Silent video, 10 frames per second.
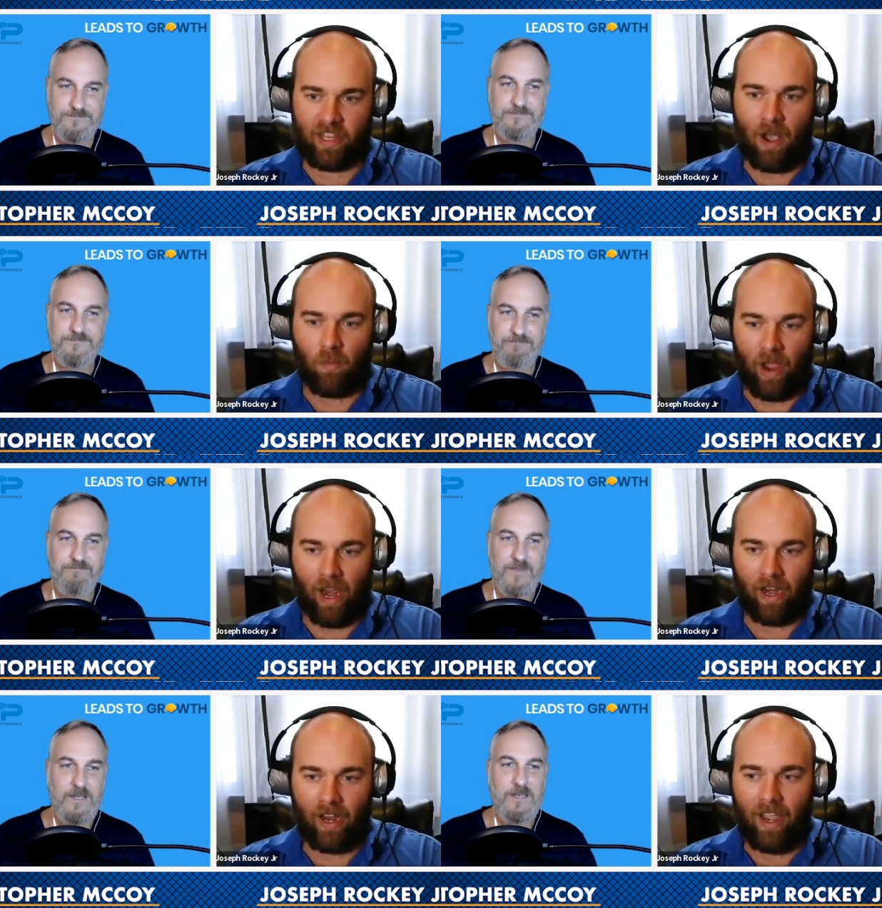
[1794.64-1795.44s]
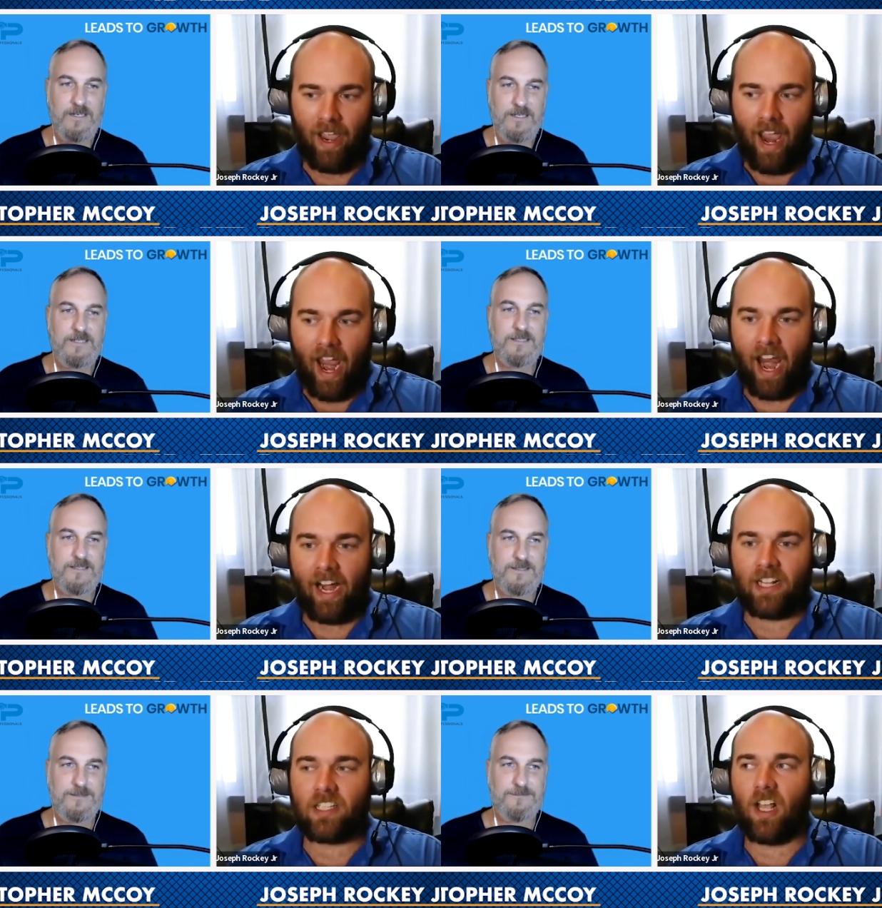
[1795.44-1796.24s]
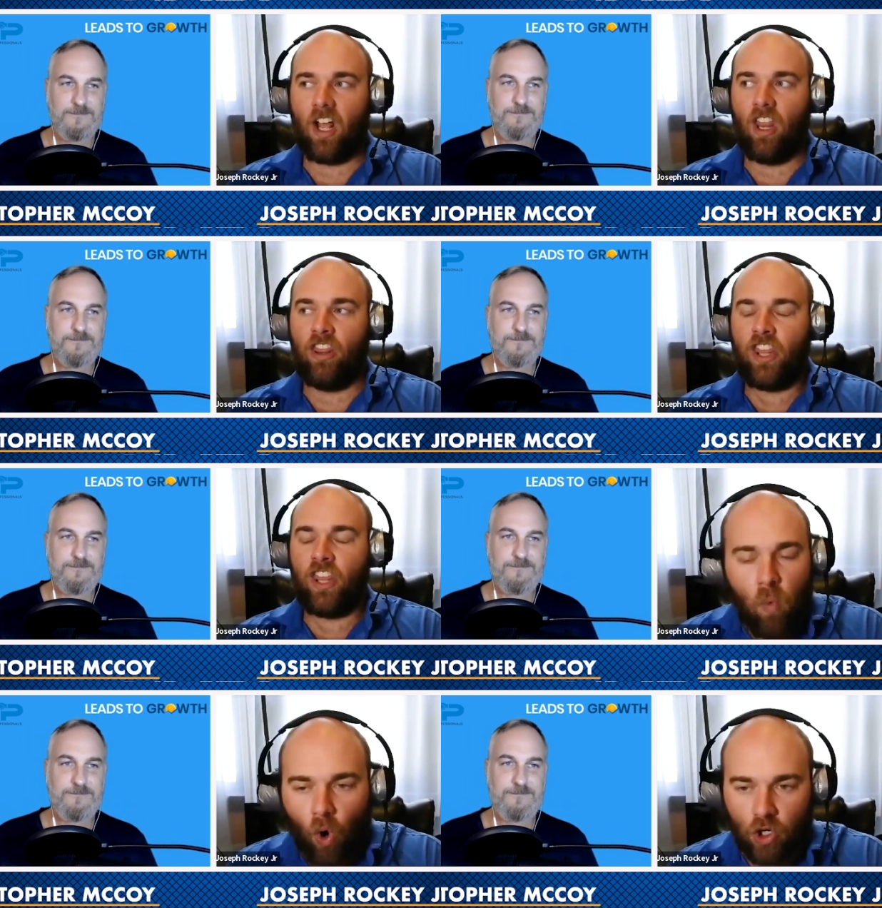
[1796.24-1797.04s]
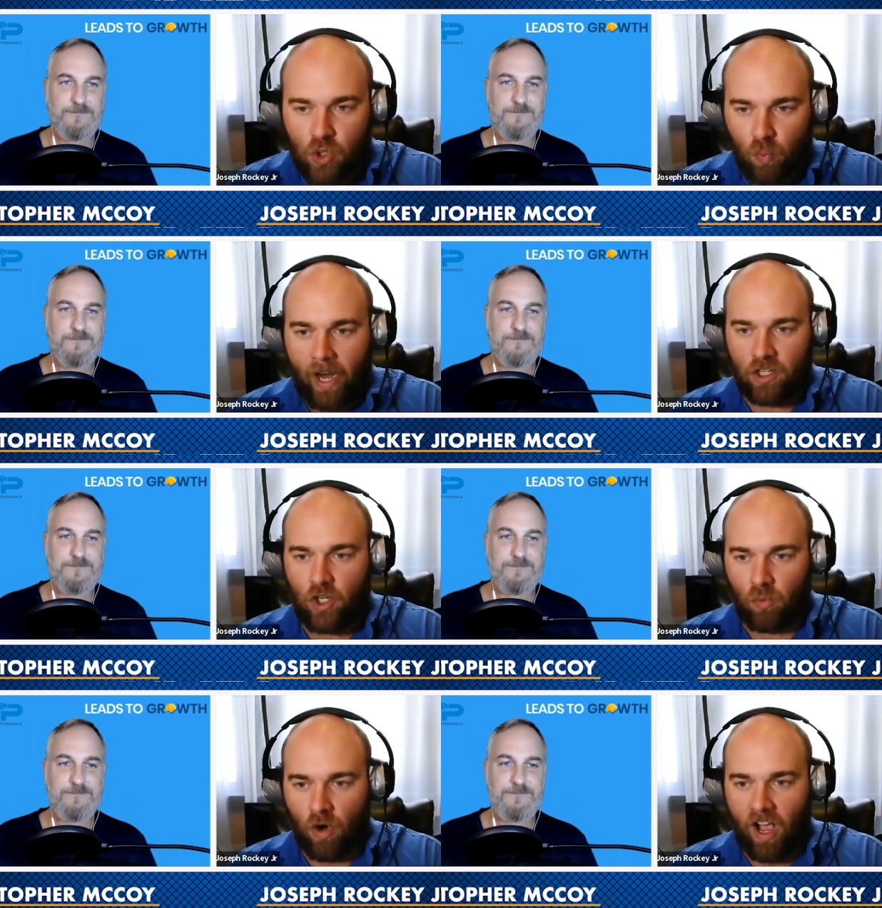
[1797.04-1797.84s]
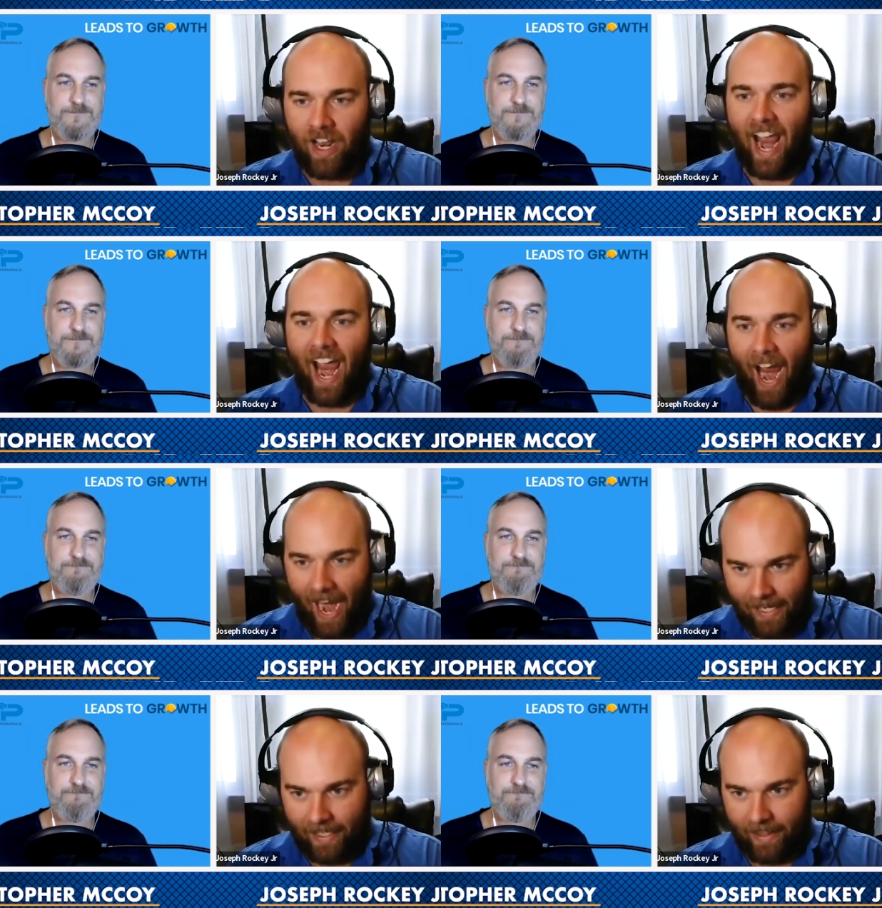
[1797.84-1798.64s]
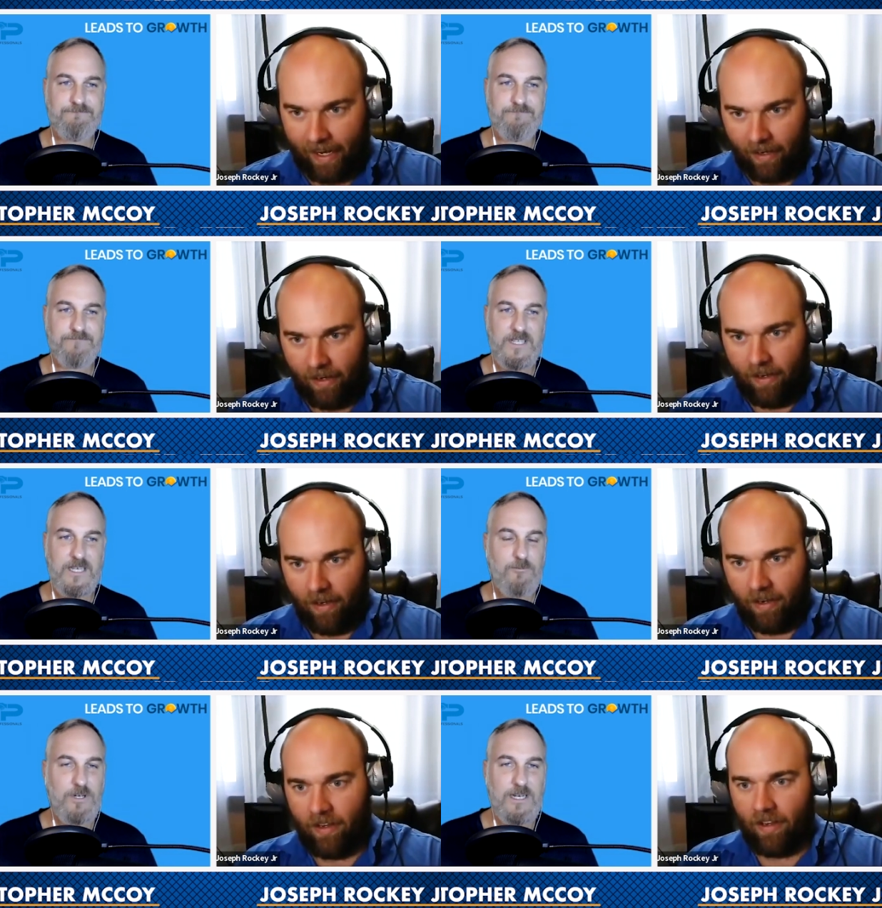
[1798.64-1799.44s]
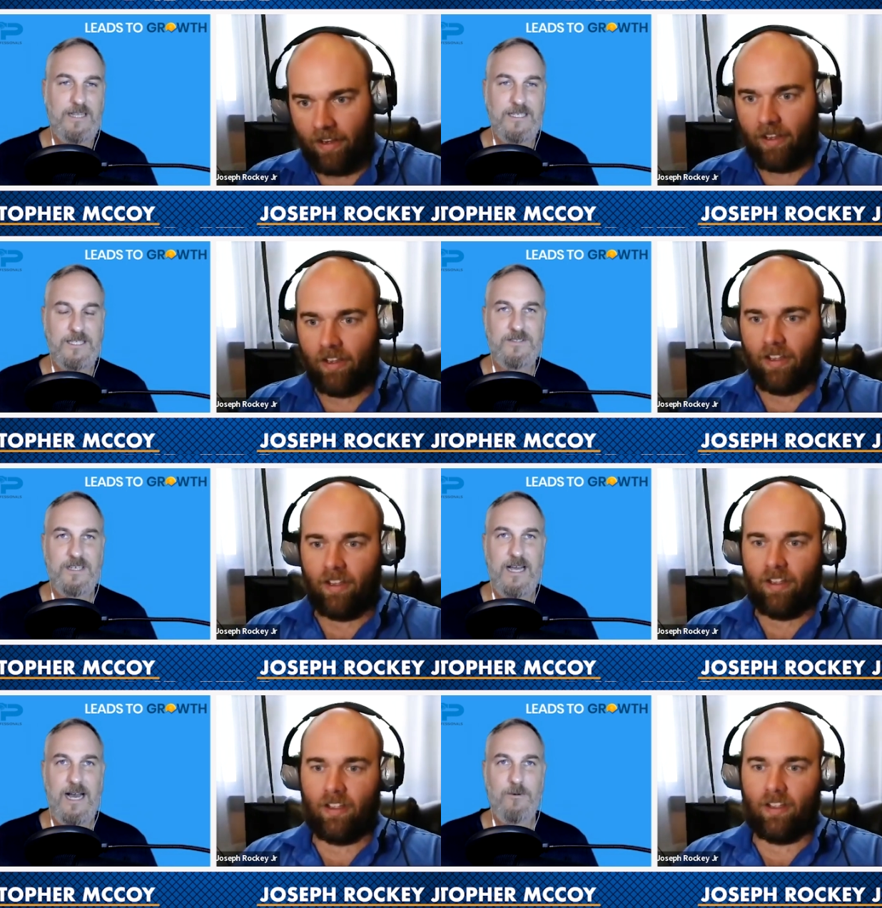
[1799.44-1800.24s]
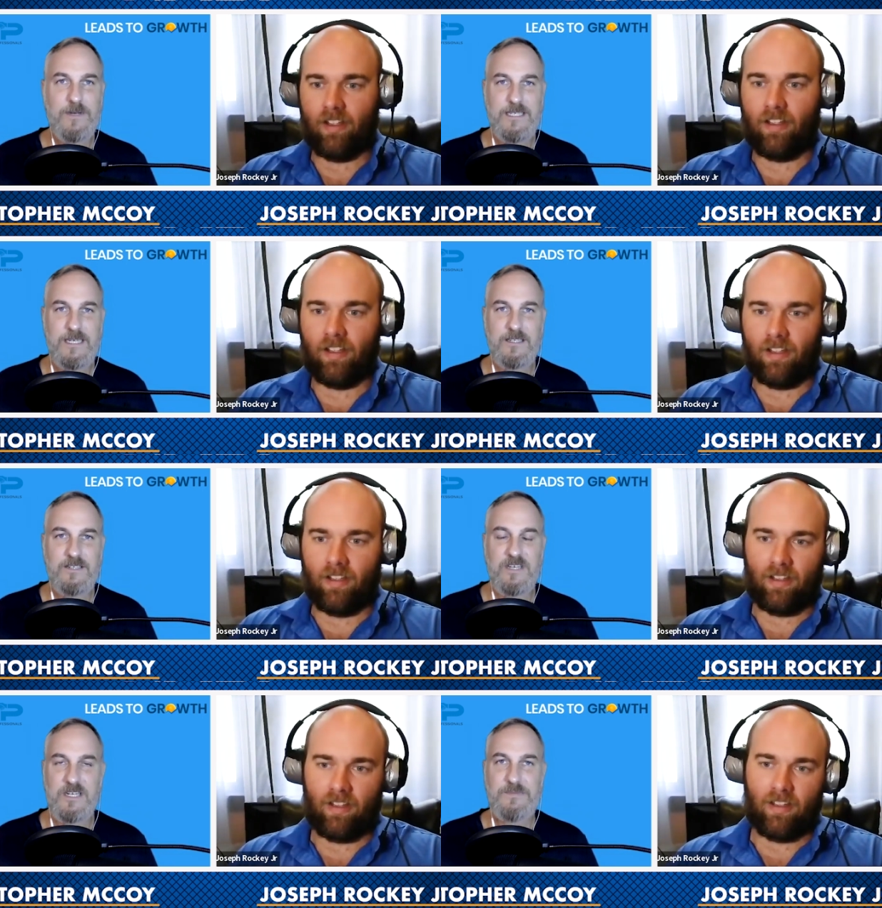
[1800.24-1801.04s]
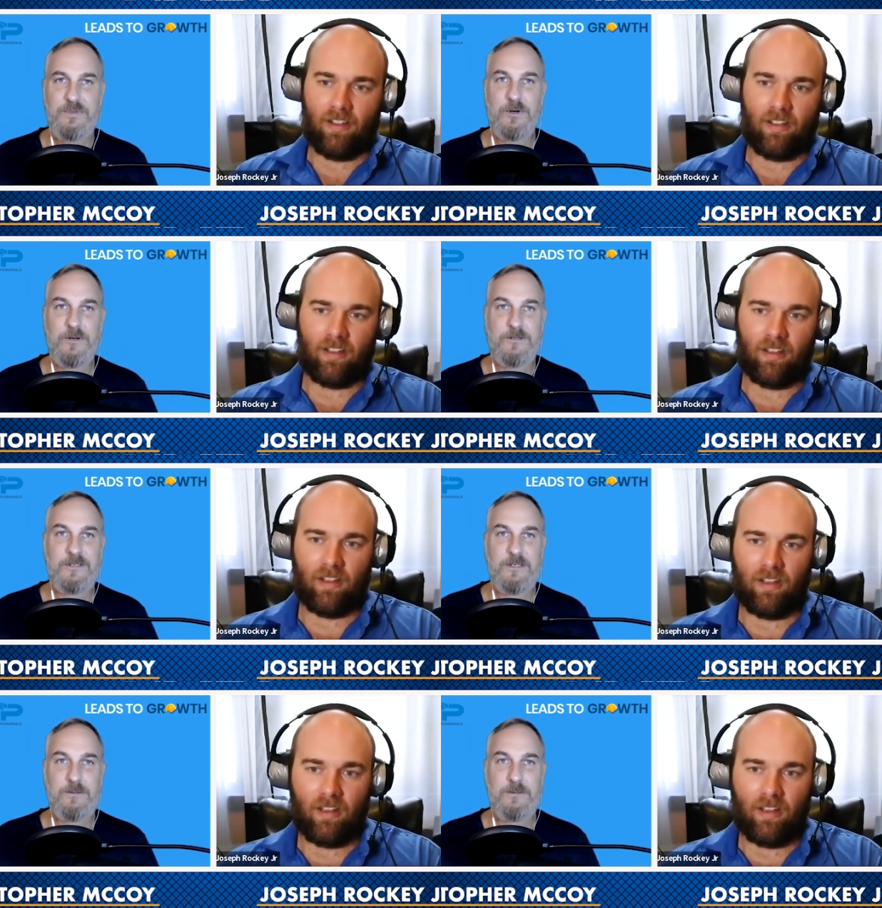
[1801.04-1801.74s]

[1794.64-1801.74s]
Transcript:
Speaker 1: that way. And it's the worst way to run anything. Well, I think you say how
Speaker 2: we get there is not important,